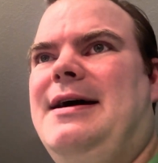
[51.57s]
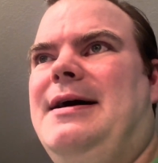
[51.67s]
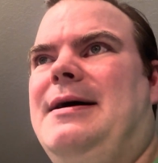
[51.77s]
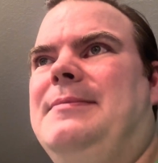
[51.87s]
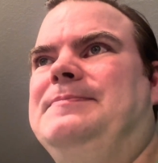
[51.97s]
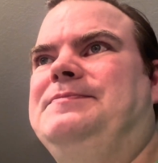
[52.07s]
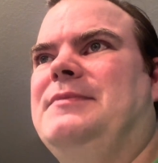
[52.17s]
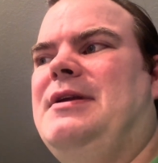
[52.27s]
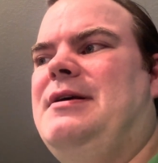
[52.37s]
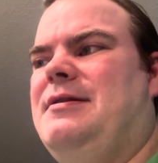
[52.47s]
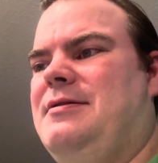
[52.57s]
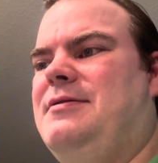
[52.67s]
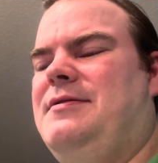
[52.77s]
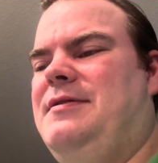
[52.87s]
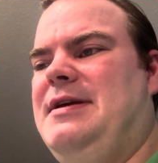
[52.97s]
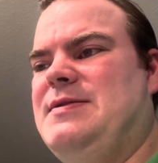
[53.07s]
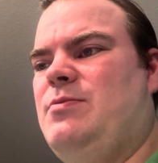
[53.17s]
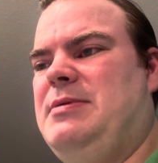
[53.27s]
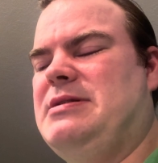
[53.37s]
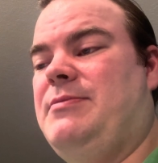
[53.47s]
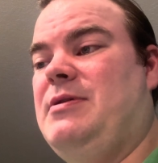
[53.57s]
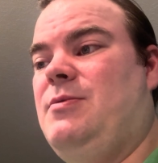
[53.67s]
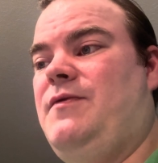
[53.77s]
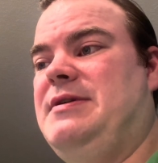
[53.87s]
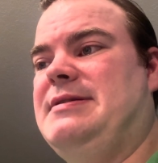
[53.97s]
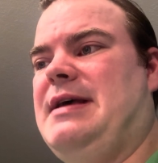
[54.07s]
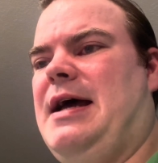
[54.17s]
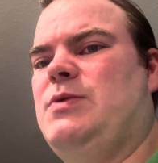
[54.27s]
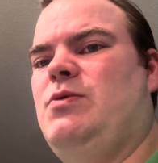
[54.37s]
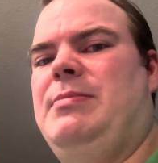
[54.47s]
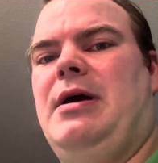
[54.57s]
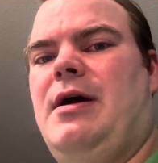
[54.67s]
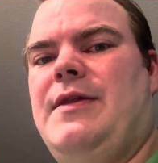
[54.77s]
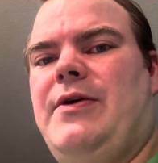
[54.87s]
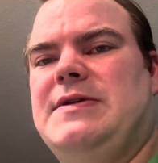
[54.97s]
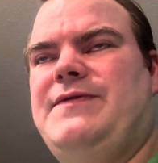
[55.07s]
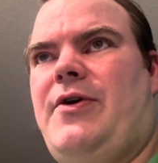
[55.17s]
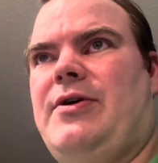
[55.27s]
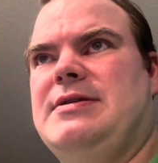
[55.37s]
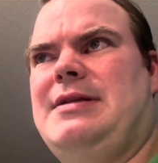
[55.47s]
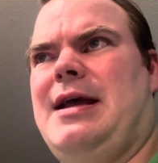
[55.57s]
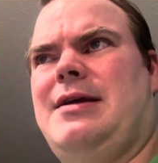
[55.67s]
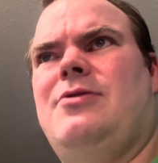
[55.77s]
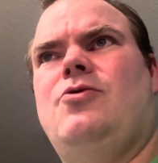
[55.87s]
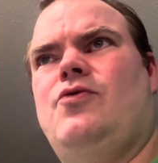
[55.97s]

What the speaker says: um, these would be some of the movies that would be on there as far as like